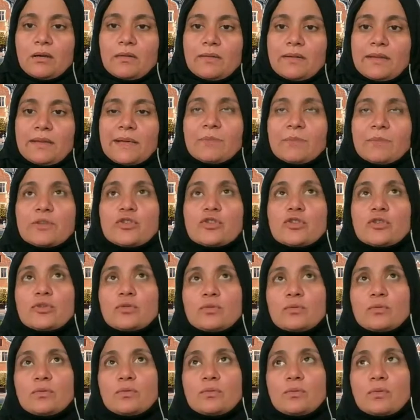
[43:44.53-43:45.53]
Number
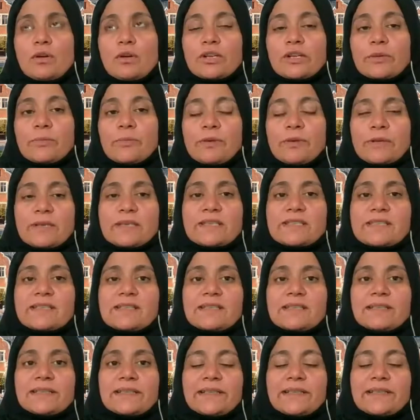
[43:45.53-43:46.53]
two, on a
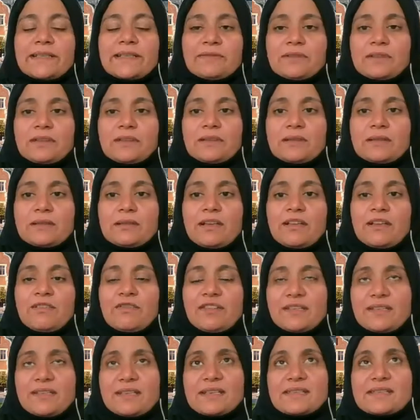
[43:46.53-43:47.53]
personal level, if
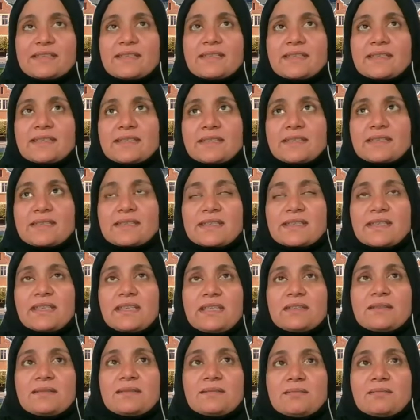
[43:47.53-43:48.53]
it doesn't
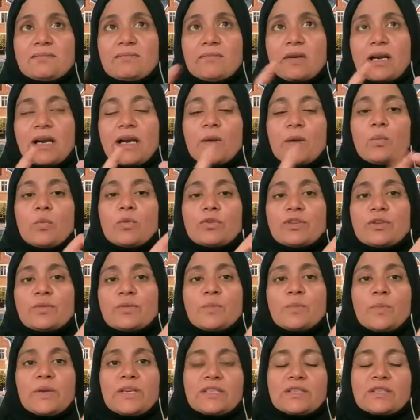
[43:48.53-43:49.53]
succeed, I
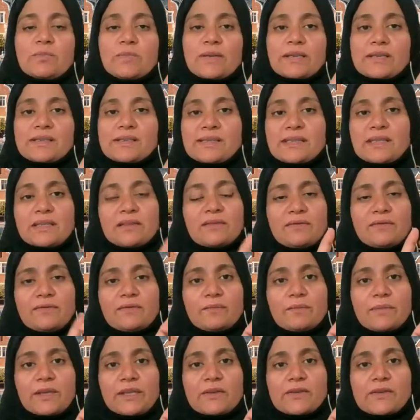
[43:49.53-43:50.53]
wouldn't beat myself,
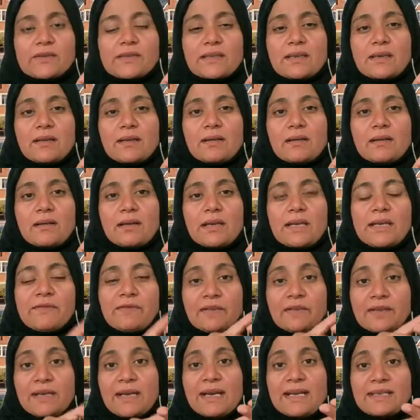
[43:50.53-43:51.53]
because
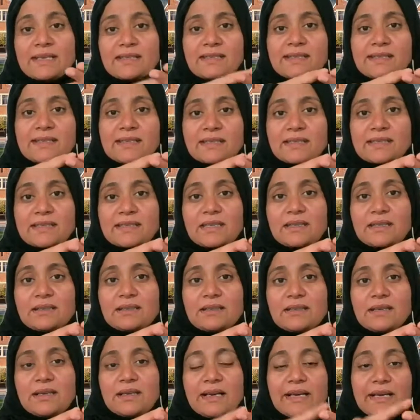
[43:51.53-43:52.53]
if it hasn't
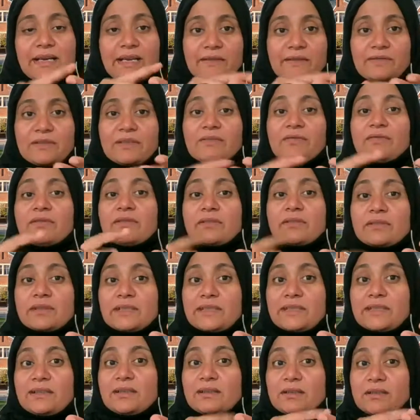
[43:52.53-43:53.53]
succeeded, I have
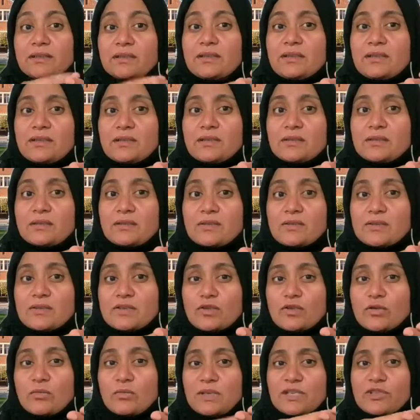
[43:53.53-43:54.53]
definitely learned
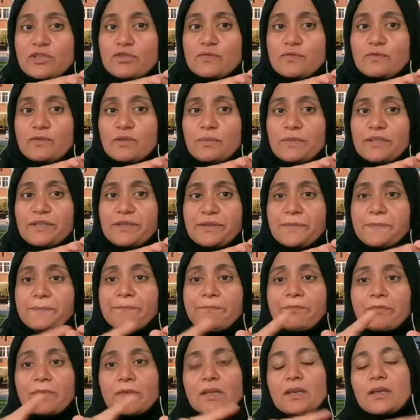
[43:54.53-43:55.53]
so much from it.
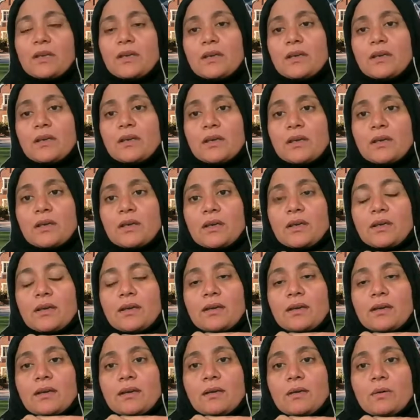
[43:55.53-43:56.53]

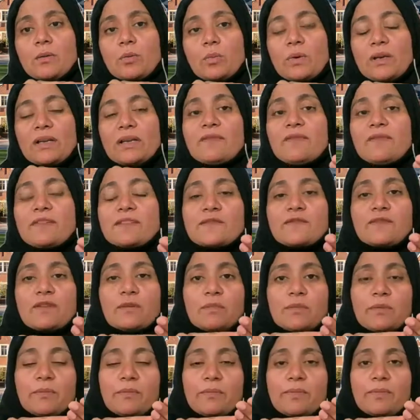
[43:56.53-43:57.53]
Well, if it's
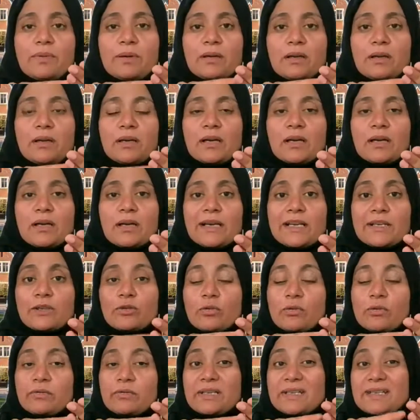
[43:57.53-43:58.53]
from an
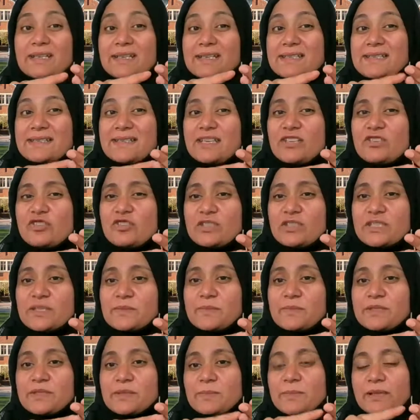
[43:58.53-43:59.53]
organization's
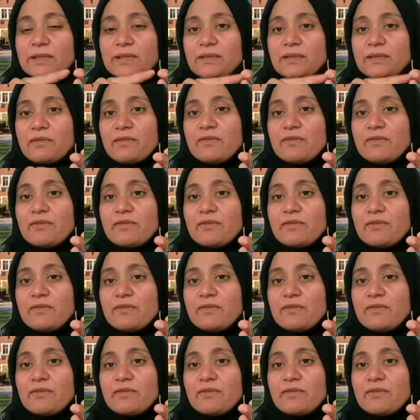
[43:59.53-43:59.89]
perspective,